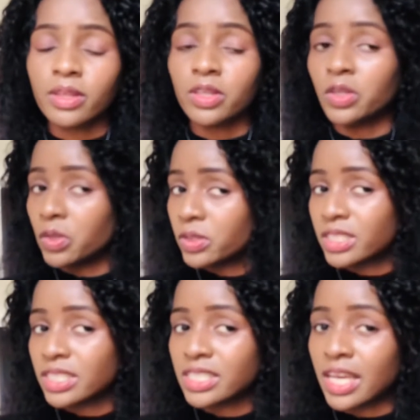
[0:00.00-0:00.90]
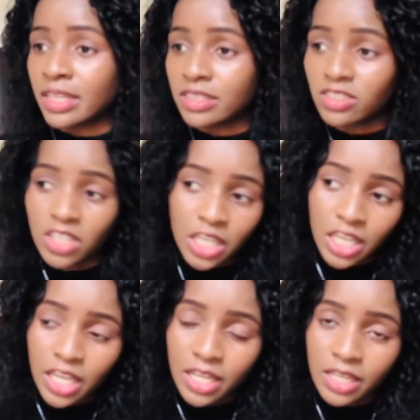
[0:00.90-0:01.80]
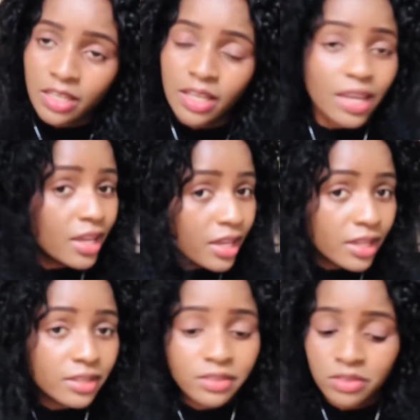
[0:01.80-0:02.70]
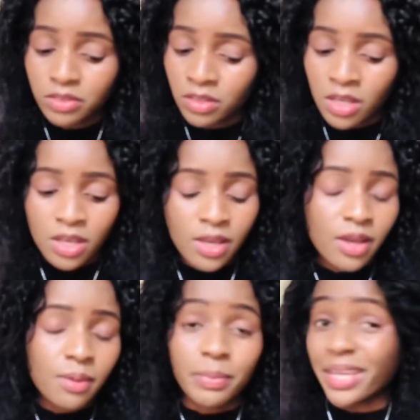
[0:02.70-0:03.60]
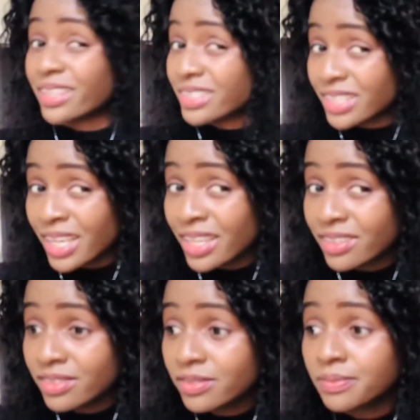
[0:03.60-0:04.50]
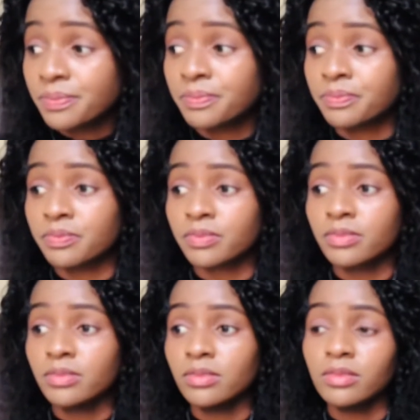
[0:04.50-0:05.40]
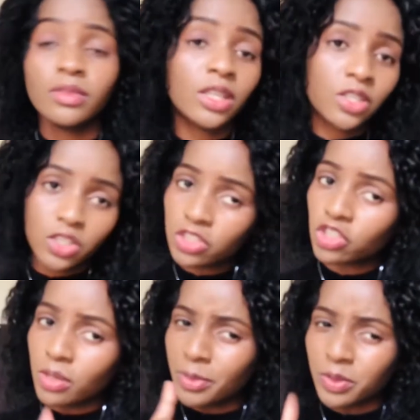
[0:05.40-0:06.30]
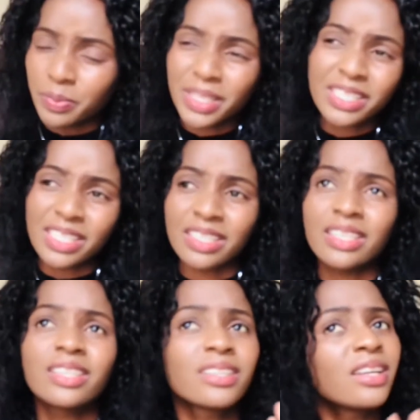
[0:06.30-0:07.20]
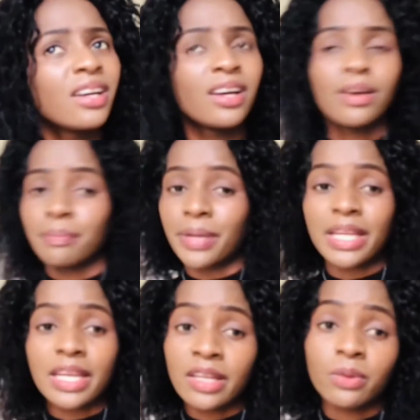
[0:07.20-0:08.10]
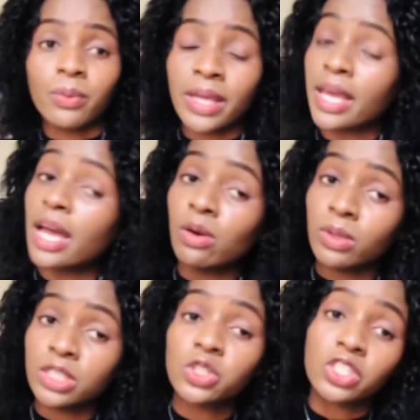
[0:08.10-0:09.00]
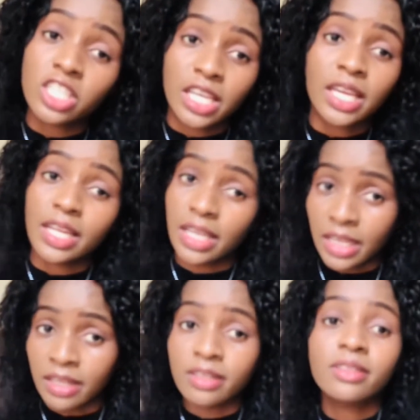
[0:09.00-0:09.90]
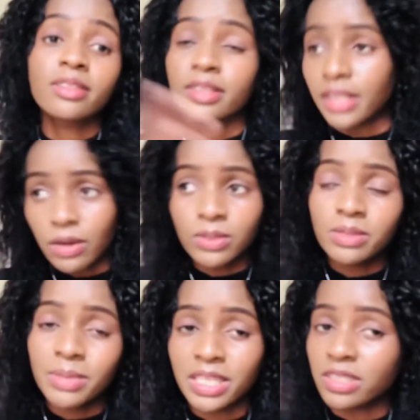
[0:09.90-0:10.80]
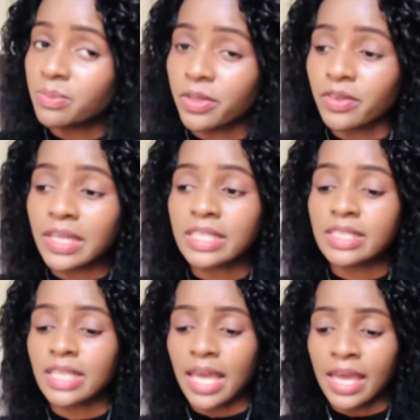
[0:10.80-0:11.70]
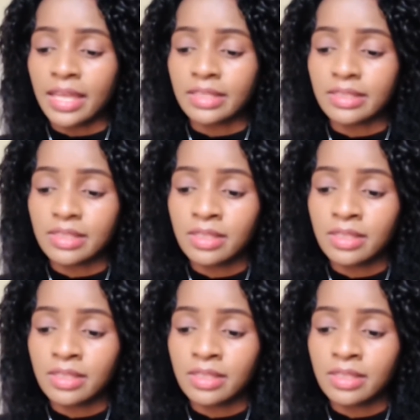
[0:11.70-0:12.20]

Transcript: use it at chicken in, because in, not sure about pizza in, but anyway, I went to chicken in, that was my experience, and